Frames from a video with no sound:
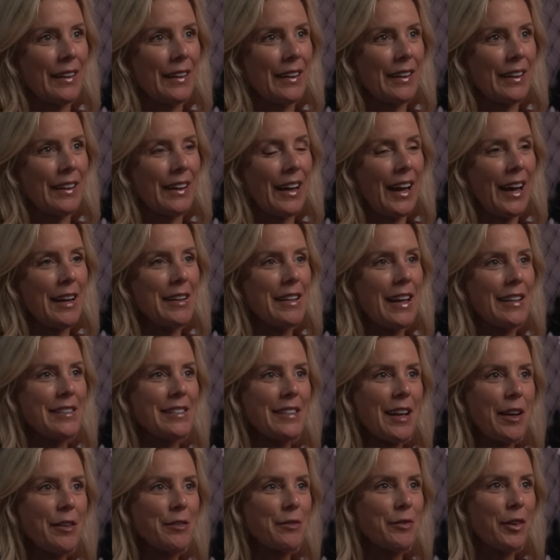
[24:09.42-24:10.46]
I, that
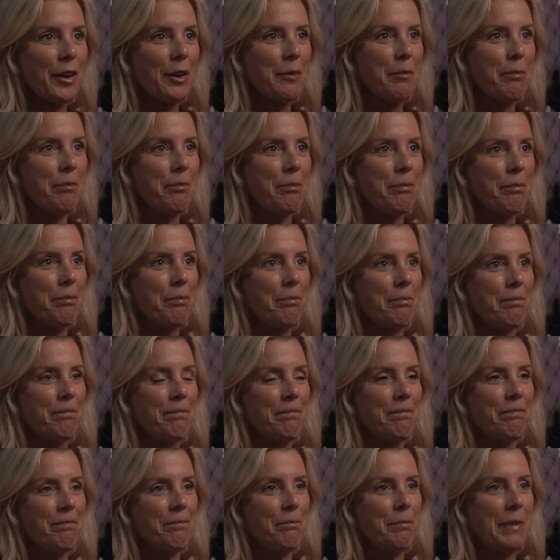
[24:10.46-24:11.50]
sounds very
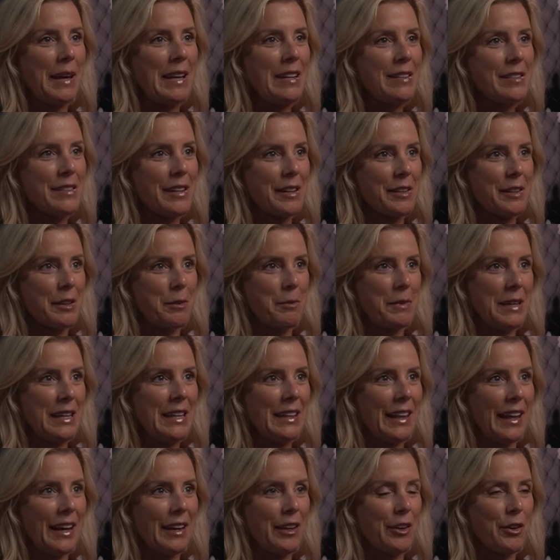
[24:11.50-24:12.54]
basic to me.
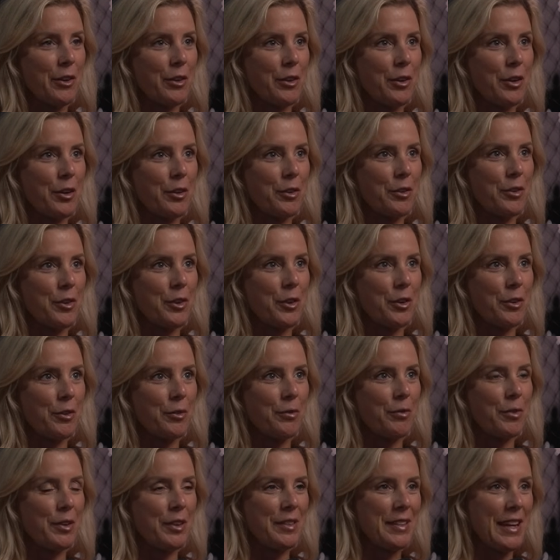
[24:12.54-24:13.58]
Like you're you're you're
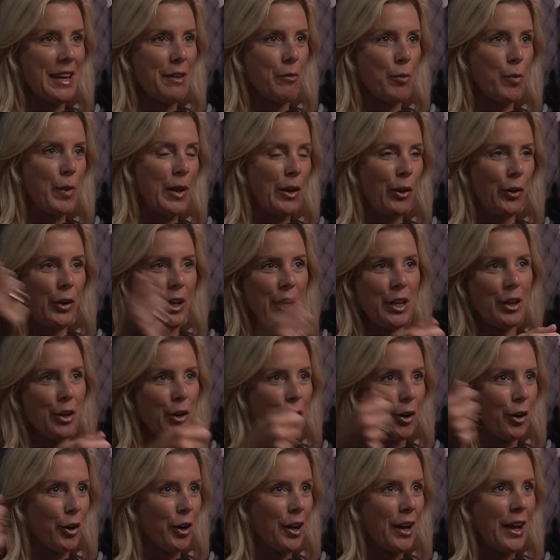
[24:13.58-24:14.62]
wielding
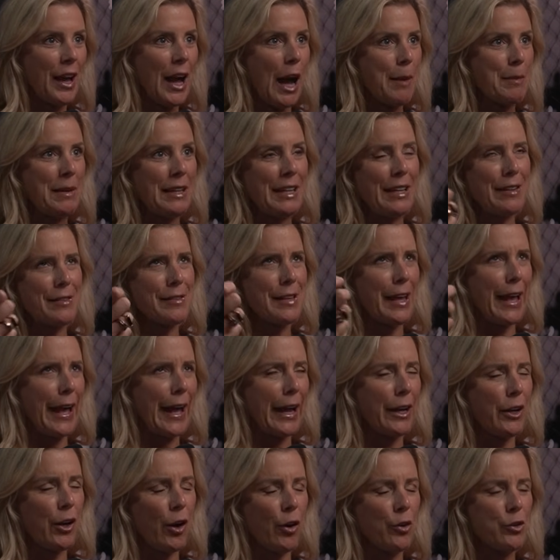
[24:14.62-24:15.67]
your. I mean, he's the
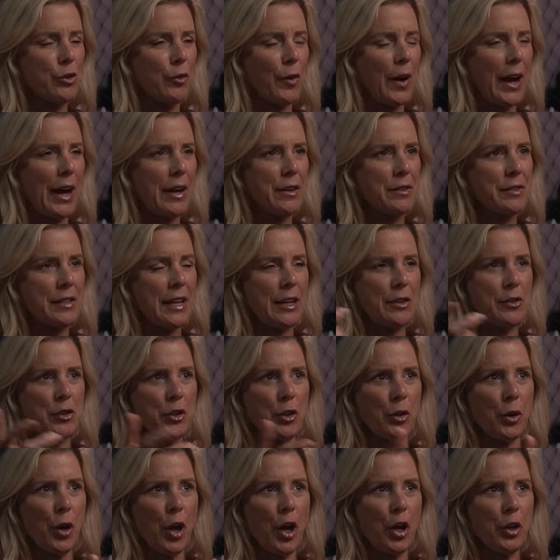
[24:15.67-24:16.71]
head coach of Ohio State, so
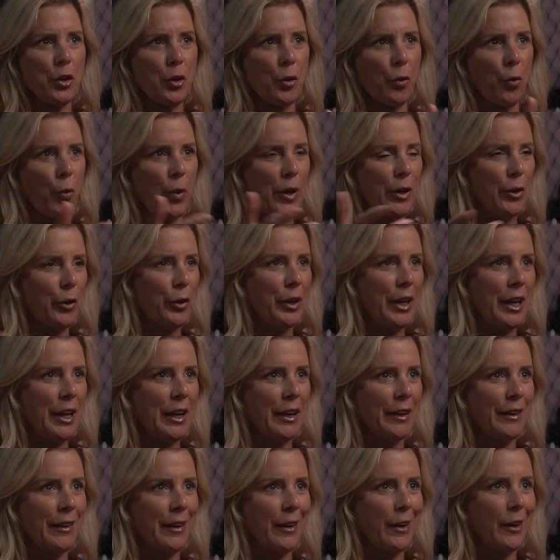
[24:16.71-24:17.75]
you're you're
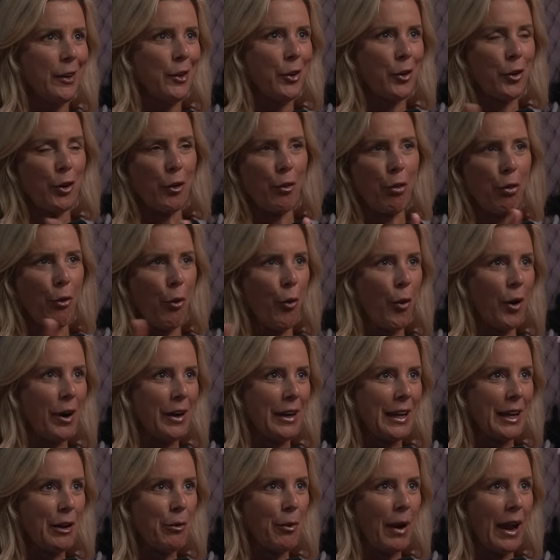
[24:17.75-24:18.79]
wielding your
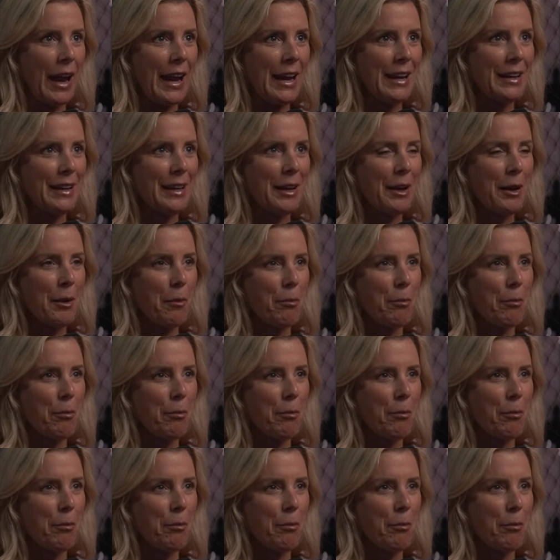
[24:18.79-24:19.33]
authority, right? Yeah.